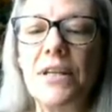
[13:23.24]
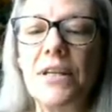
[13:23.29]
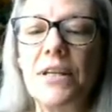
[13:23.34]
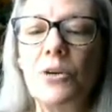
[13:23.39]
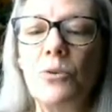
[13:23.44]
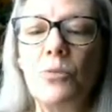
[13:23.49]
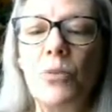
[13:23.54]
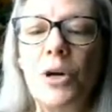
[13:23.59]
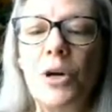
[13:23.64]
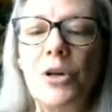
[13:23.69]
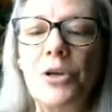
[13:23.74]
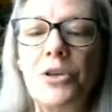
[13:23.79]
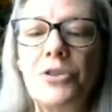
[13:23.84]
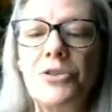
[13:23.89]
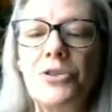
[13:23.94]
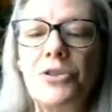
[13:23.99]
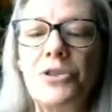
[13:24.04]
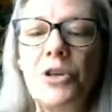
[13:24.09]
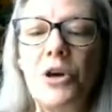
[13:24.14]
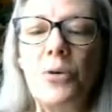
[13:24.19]
where you're
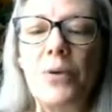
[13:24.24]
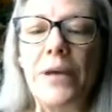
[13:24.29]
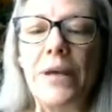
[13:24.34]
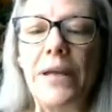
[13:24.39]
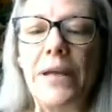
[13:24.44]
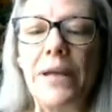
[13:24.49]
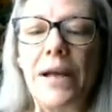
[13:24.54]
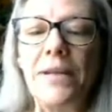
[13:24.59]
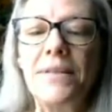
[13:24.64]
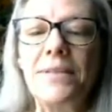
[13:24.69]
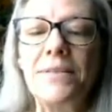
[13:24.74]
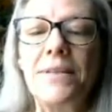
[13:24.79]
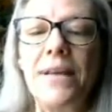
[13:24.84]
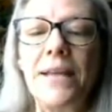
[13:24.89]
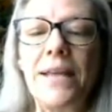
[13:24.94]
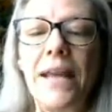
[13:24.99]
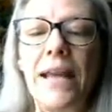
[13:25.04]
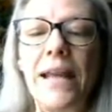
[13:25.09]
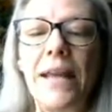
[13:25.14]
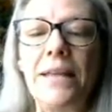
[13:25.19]
sewing, I said
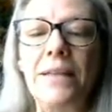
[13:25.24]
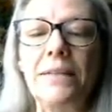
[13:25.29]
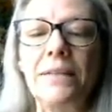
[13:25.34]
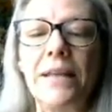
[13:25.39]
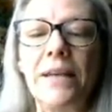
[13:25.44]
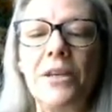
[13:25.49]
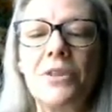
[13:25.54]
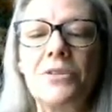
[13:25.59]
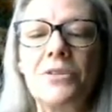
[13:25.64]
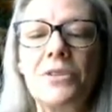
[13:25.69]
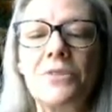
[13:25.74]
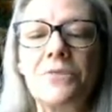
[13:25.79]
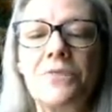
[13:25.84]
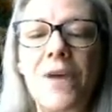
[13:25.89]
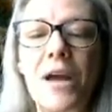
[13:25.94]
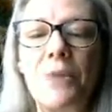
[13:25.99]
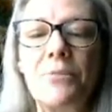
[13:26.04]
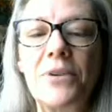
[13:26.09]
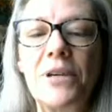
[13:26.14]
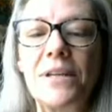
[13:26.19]
eight layers of
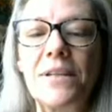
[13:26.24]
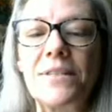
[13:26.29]
fabric,